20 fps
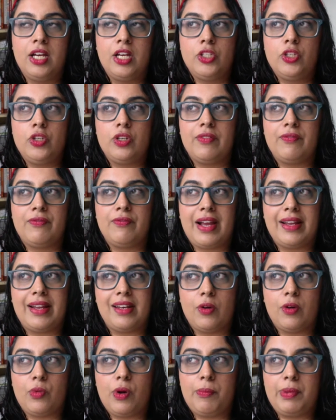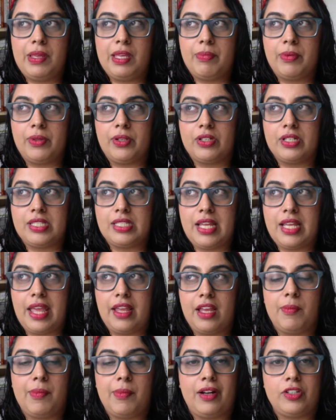You can find out what people are
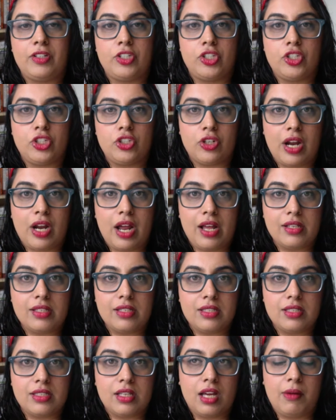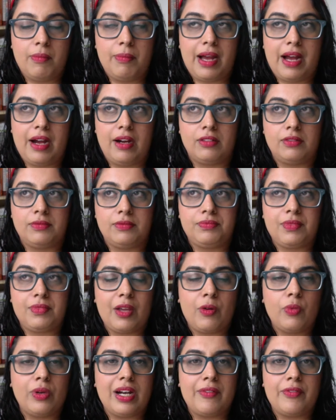saying about stress, about
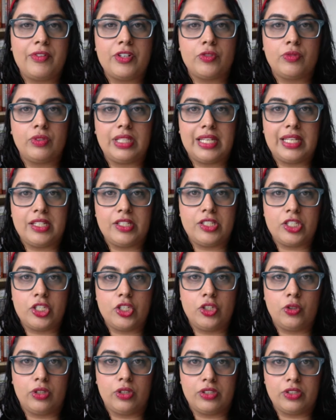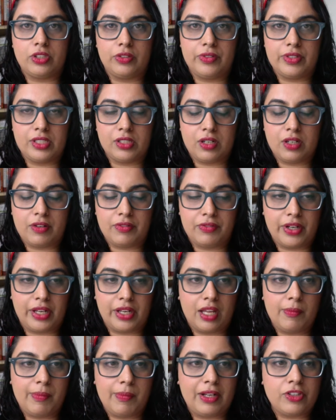like whatever is related to your service and offering,
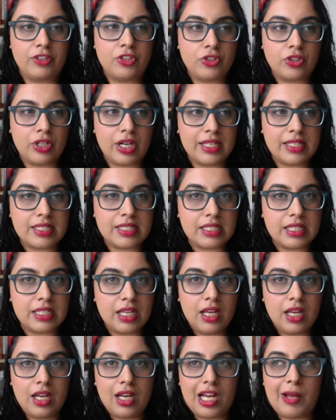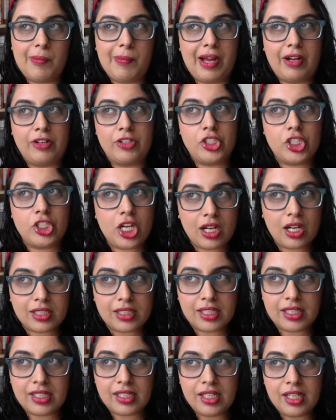about stress, about
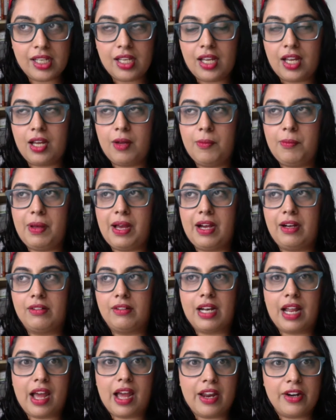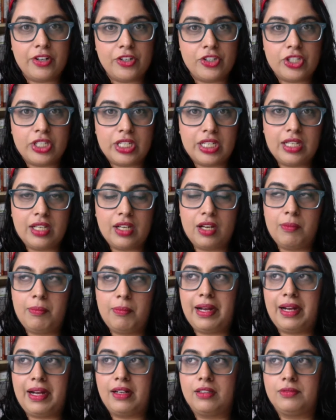chocolate, about energy,
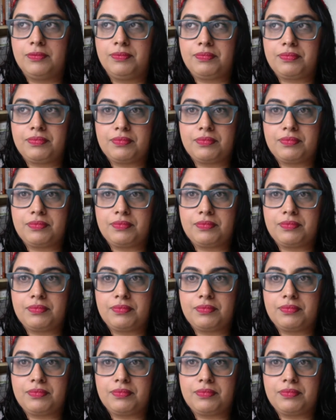about